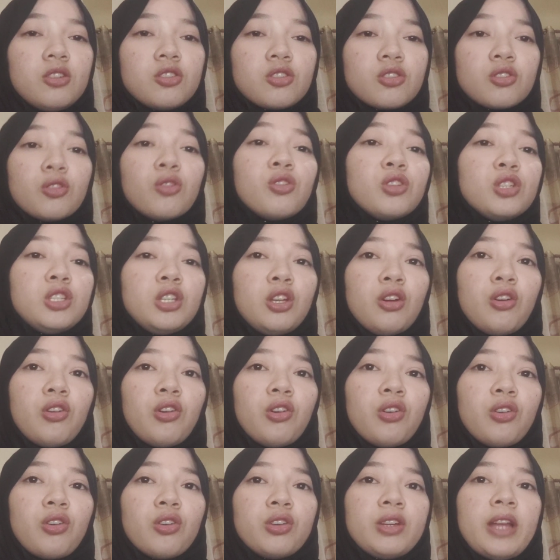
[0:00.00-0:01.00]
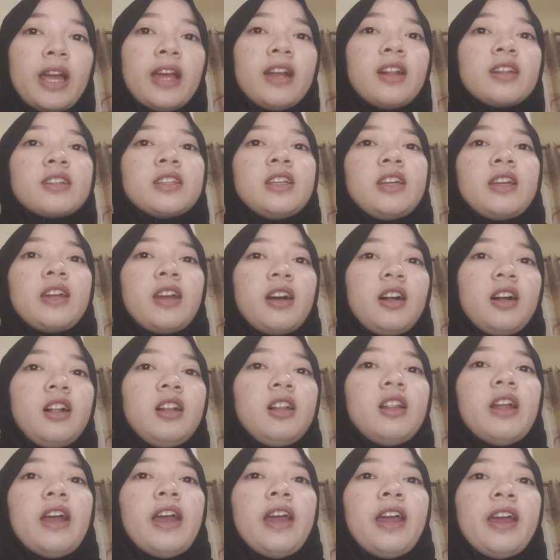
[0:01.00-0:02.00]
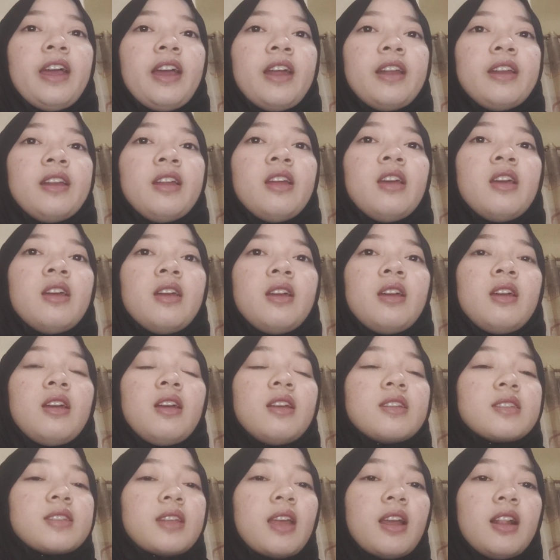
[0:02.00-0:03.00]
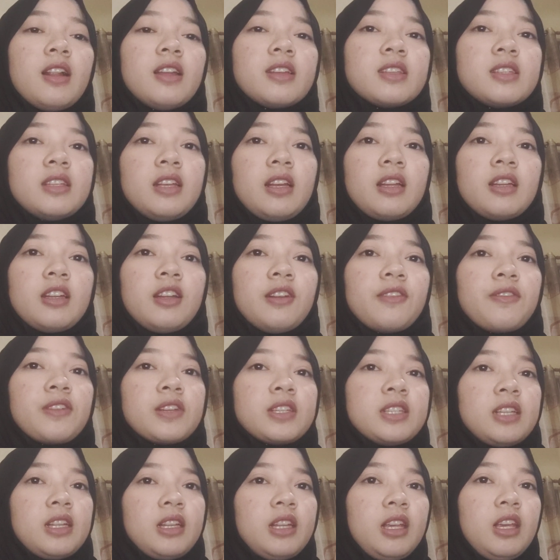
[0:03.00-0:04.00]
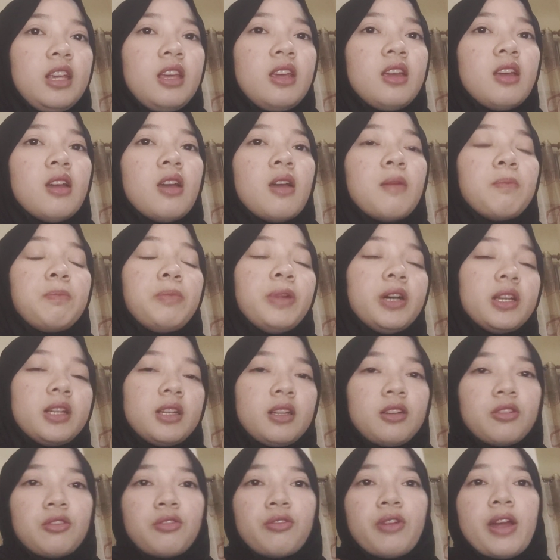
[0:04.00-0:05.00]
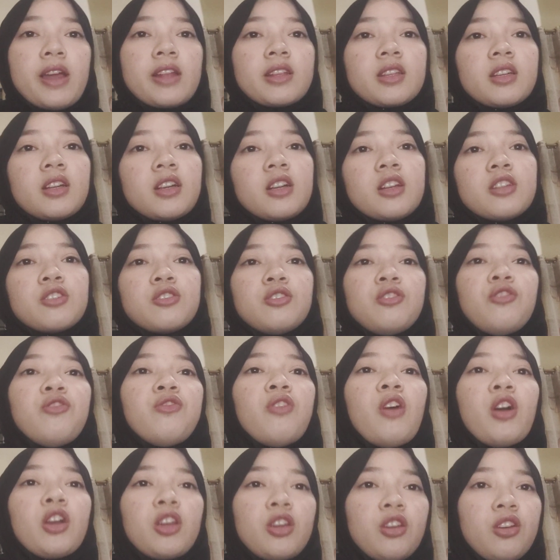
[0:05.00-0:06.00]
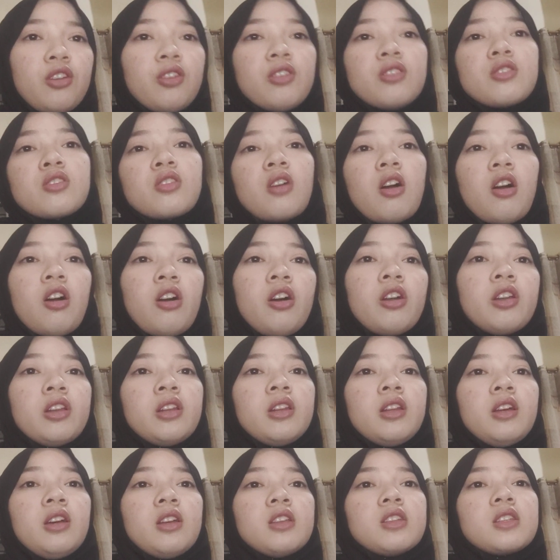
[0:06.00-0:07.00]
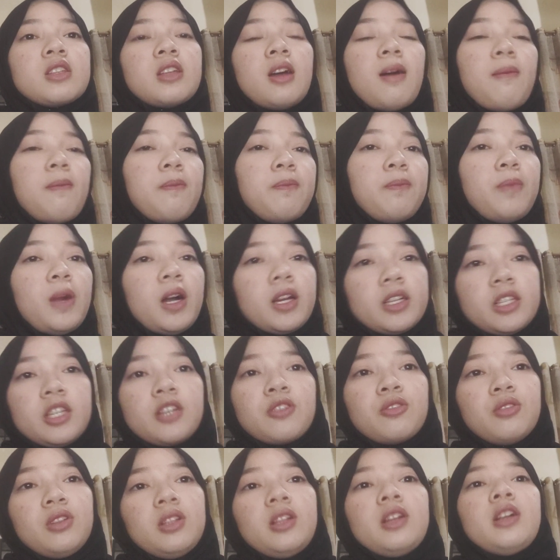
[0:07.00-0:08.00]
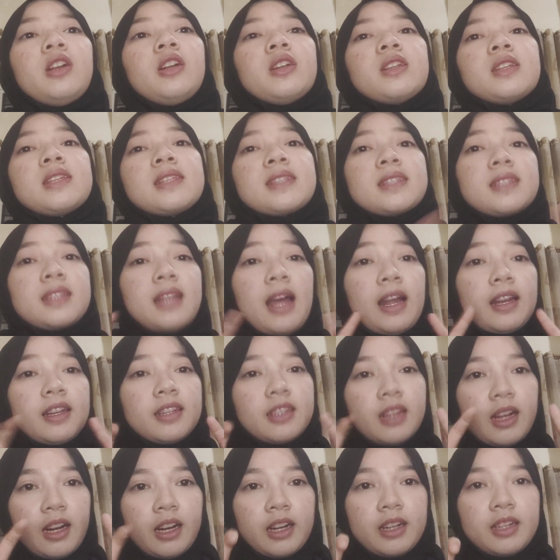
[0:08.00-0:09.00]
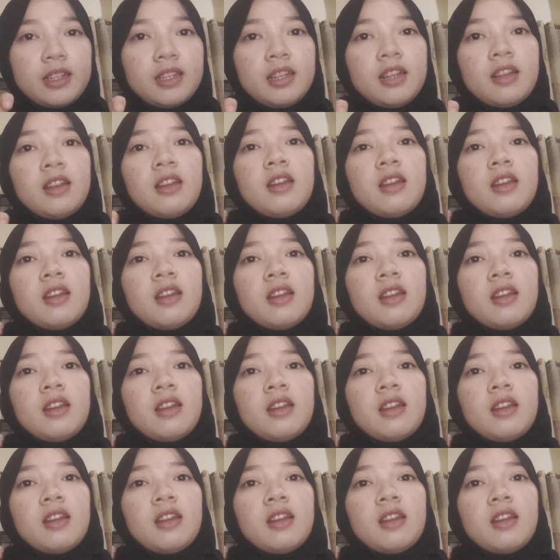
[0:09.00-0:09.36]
sociodialectical and stylistic diversity, but rather to focus on some particular standard